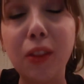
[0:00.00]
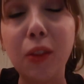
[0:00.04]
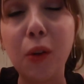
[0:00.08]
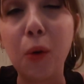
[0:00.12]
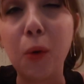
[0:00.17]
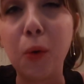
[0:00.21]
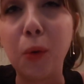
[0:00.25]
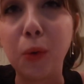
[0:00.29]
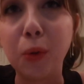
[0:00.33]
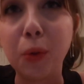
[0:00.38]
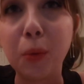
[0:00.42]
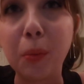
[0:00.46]
the
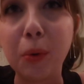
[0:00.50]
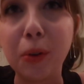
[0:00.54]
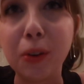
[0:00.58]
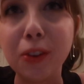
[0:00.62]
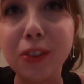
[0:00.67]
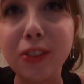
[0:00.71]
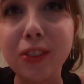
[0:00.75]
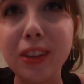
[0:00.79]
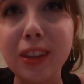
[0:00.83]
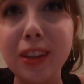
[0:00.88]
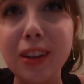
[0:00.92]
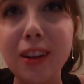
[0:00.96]
old
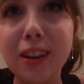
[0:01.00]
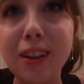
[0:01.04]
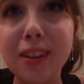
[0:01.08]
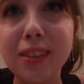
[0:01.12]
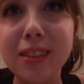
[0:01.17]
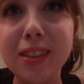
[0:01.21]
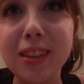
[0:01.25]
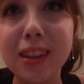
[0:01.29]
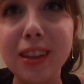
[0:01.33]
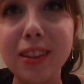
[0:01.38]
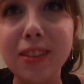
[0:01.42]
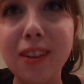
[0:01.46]
person on
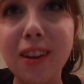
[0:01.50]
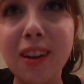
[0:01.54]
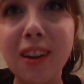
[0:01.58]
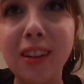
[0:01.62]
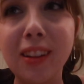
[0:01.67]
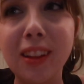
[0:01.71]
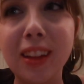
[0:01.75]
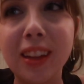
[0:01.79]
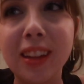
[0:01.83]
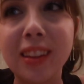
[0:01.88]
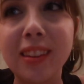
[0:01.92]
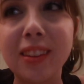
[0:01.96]
TikTok,
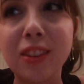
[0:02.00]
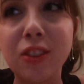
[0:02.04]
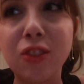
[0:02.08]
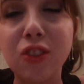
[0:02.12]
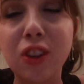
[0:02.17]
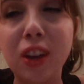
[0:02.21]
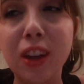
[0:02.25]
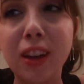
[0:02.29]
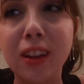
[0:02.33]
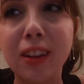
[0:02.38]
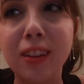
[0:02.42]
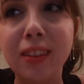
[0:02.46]
like it's a
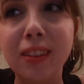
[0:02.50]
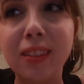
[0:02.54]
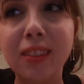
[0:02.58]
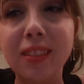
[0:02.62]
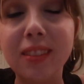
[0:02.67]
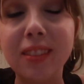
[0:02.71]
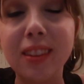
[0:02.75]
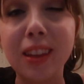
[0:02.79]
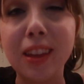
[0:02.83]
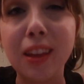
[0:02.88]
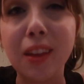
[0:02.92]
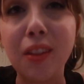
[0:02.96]
Gen
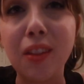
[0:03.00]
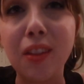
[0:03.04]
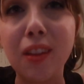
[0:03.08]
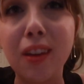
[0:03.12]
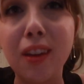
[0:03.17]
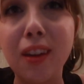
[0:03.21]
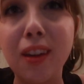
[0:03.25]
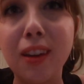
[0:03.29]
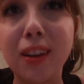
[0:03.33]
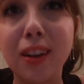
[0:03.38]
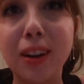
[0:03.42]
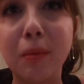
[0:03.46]
Z
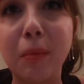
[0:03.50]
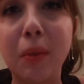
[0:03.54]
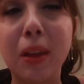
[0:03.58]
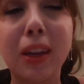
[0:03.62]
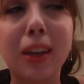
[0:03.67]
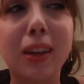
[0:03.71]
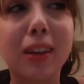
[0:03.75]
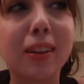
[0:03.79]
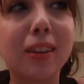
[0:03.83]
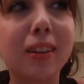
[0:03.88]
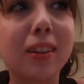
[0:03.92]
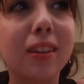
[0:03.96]
thing and I'm
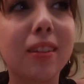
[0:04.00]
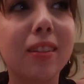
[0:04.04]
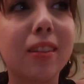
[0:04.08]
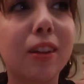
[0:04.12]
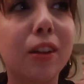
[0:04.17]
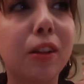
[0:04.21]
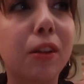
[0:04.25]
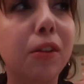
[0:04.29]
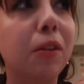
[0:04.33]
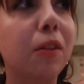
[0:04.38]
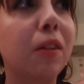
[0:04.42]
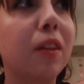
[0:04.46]
like the
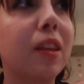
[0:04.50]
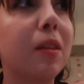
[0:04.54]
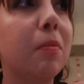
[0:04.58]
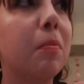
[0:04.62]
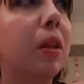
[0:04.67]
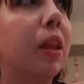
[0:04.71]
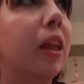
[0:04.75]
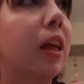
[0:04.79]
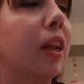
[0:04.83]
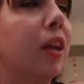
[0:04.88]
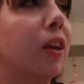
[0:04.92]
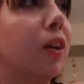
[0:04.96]
clueless
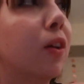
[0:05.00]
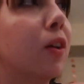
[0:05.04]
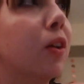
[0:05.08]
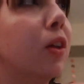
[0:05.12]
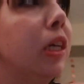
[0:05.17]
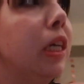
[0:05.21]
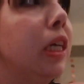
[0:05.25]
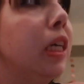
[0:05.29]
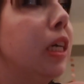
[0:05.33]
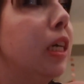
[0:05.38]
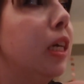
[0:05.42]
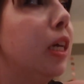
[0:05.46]

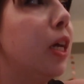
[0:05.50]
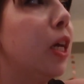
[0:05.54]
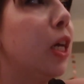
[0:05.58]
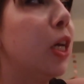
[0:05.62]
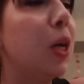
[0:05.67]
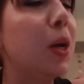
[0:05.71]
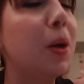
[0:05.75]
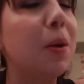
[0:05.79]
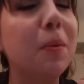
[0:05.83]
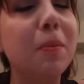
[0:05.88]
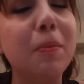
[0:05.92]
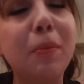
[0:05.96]
millennial,
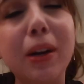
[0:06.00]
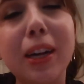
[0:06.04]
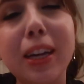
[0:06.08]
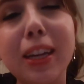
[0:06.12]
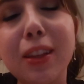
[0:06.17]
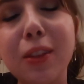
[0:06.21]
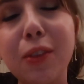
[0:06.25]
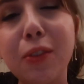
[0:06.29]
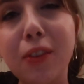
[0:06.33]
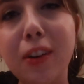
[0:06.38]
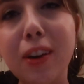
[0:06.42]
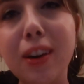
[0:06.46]
but
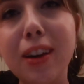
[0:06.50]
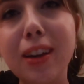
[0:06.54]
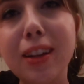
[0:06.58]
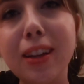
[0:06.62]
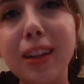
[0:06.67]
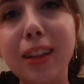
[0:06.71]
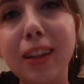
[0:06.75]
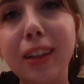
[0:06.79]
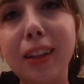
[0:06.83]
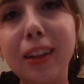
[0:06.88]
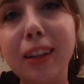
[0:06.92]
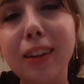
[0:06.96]
it's fun
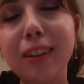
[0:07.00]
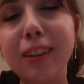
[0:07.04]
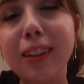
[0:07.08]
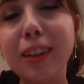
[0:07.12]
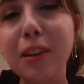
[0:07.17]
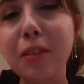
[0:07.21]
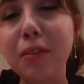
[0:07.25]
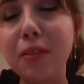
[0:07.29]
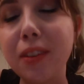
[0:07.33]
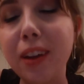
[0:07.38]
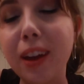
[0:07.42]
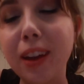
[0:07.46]
and
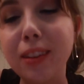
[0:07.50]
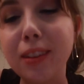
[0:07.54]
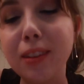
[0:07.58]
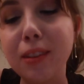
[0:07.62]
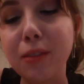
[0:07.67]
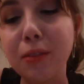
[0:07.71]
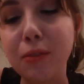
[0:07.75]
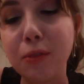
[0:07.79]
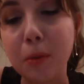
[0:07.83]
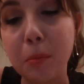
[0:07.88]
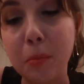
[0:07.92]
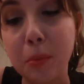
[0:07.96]
clearly
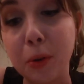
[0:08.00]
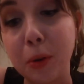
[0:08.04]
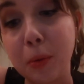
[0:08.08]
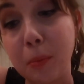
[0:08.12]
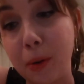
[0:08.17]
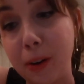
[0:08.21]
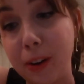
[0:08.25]
effective for book